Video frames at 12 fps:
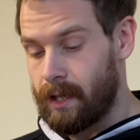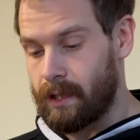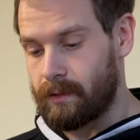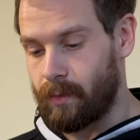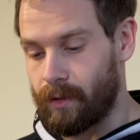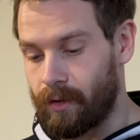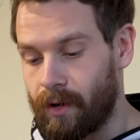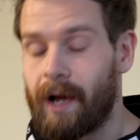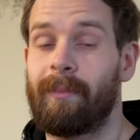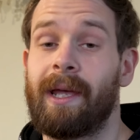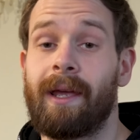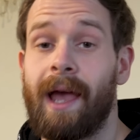is we are
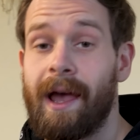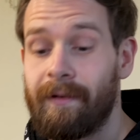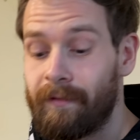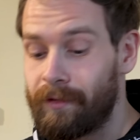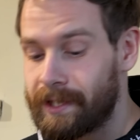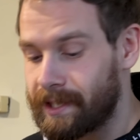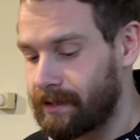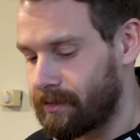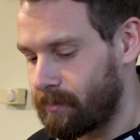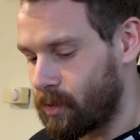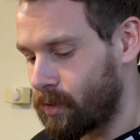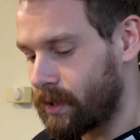grabbing every single
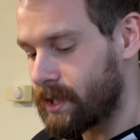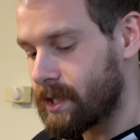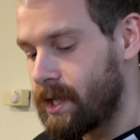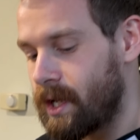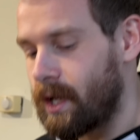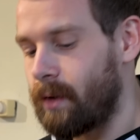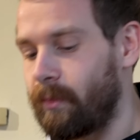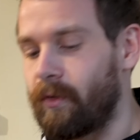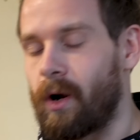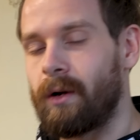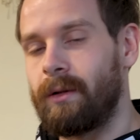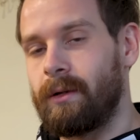board and we've
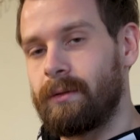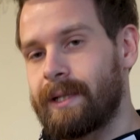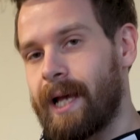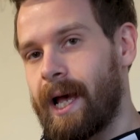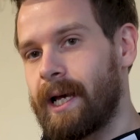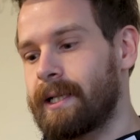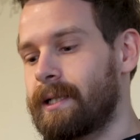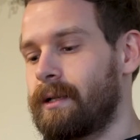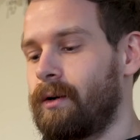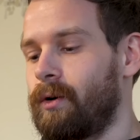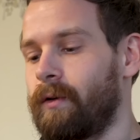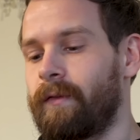got our little test
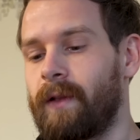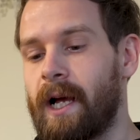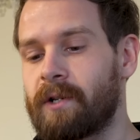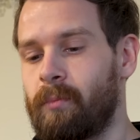or flash